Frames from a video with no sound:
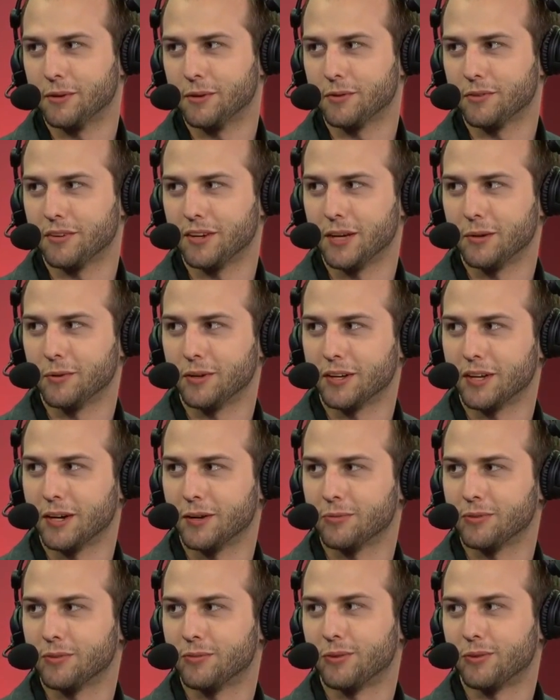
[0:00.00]
He wasn't able to get
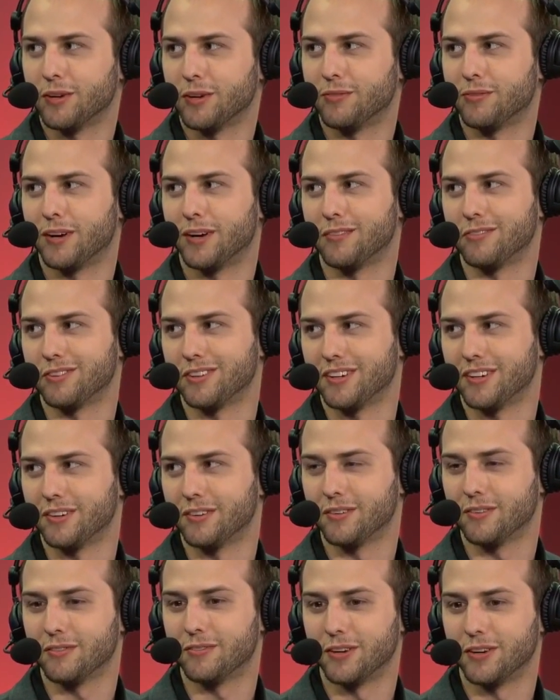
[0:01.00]
up the 45
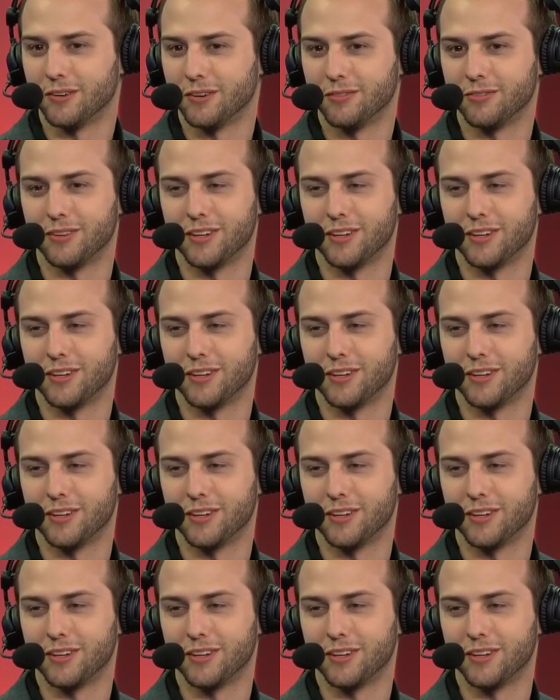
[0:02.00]
feral